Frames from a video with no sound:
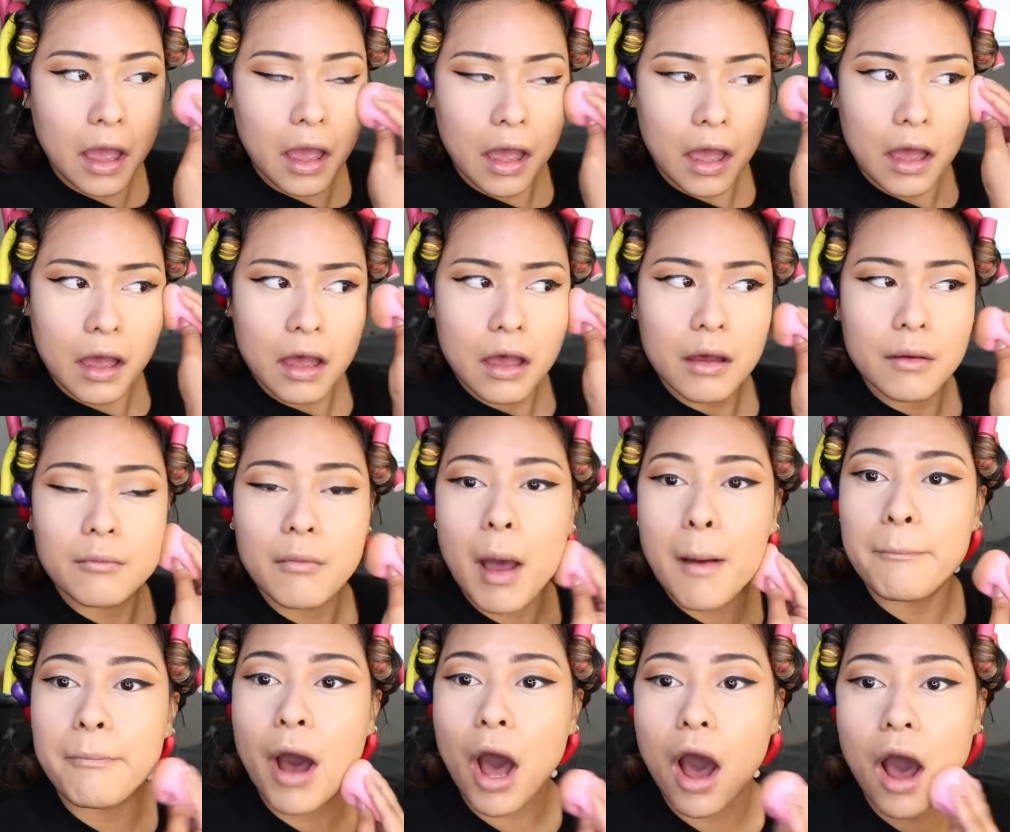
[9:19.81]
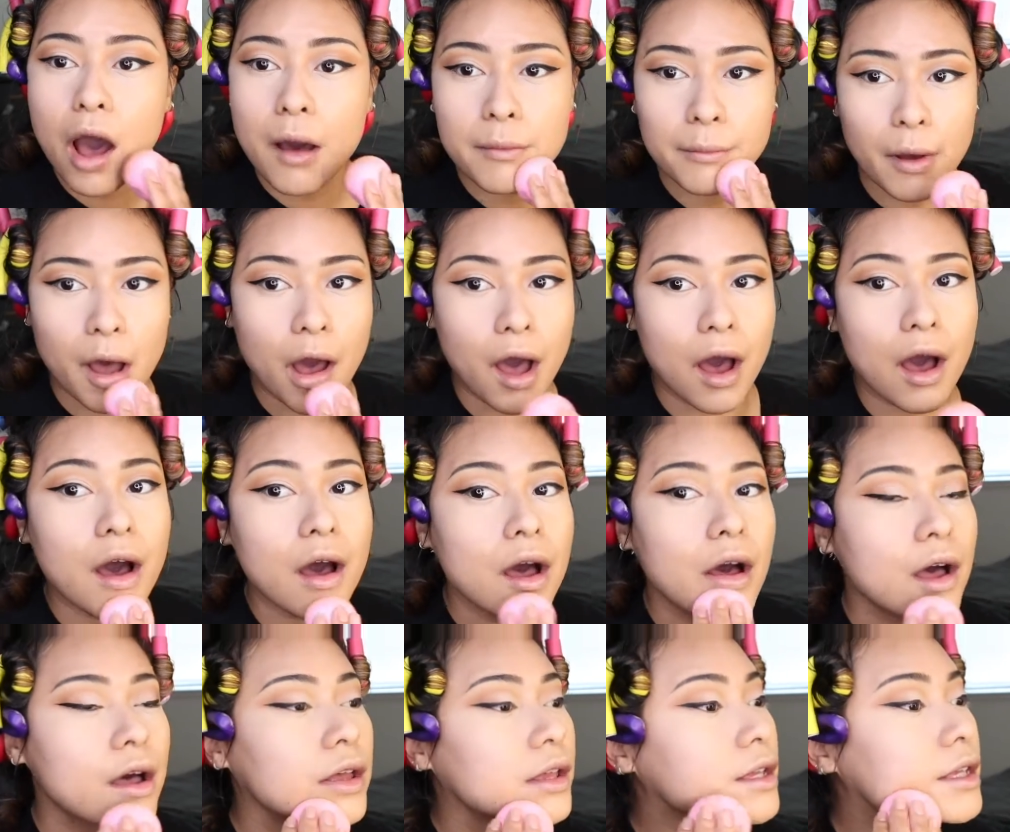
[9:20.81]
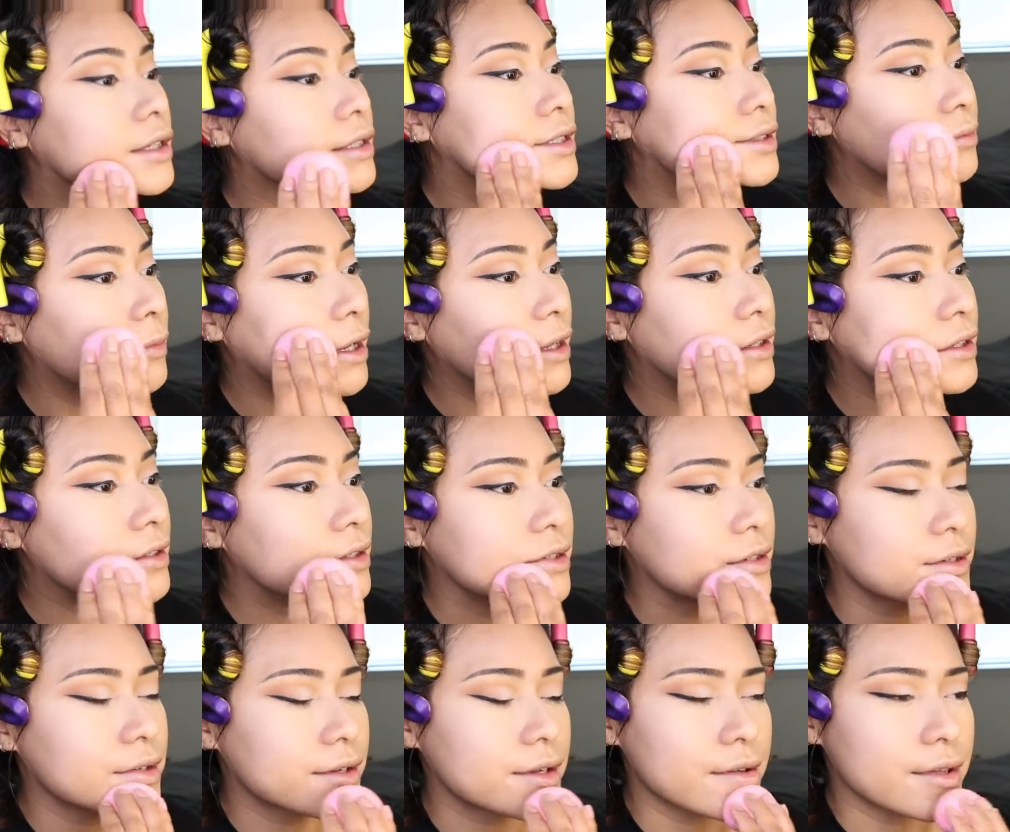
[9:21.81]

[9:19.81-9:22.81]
Paw Paw sponge.